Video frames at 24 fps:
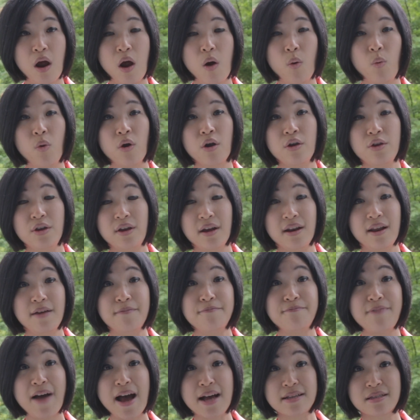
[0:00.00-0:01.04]
where you can
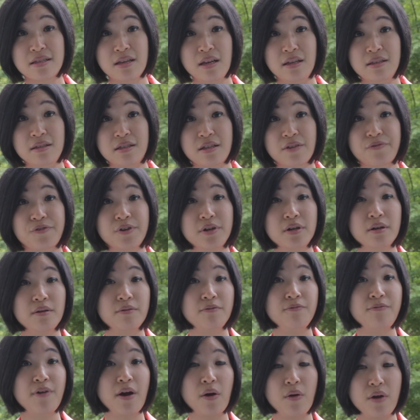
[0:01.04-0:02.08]
invest in different
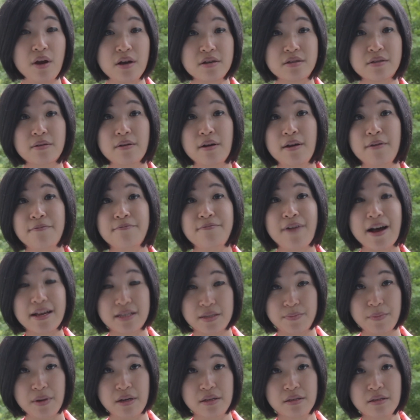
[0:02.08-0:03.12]
various
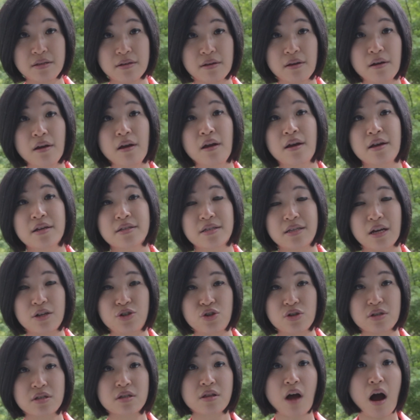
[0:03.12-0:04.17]
investments such
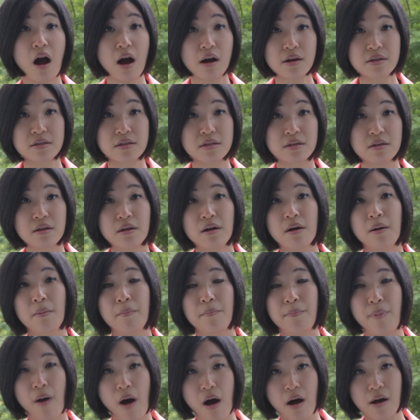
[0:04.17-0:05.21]
as stocks,
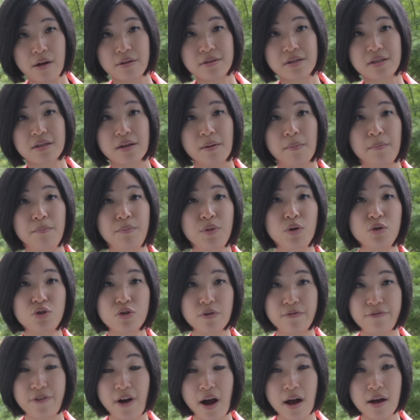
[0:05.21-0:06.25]
bonds,
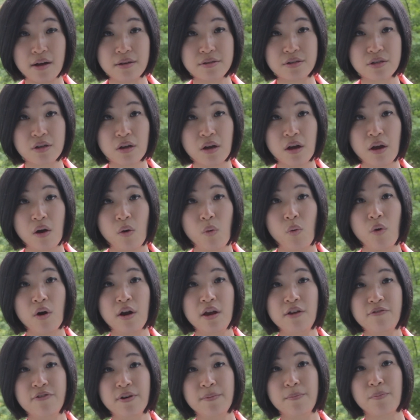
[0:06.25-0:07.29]
mutual funds, or
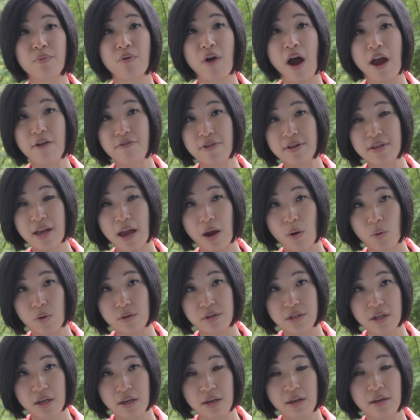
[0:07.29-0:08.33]
even private
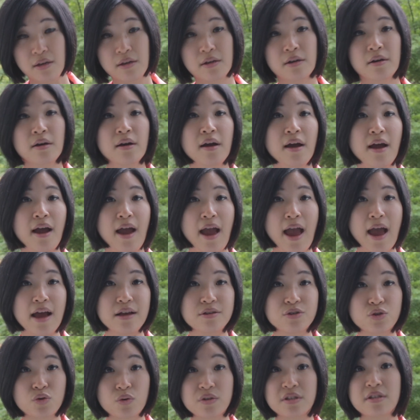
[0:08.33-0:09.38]
equity
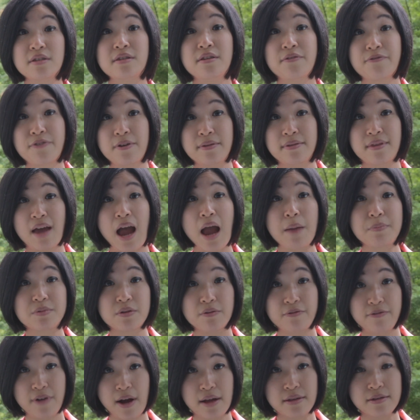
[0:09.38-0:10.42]
and sorts of different types
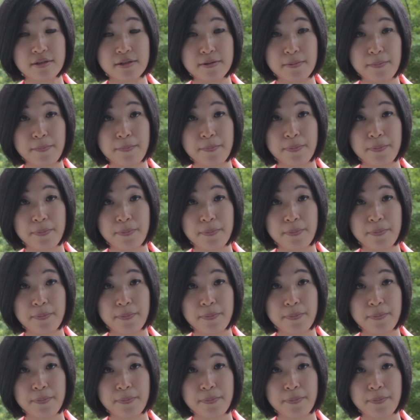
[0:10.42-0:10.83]
of funds.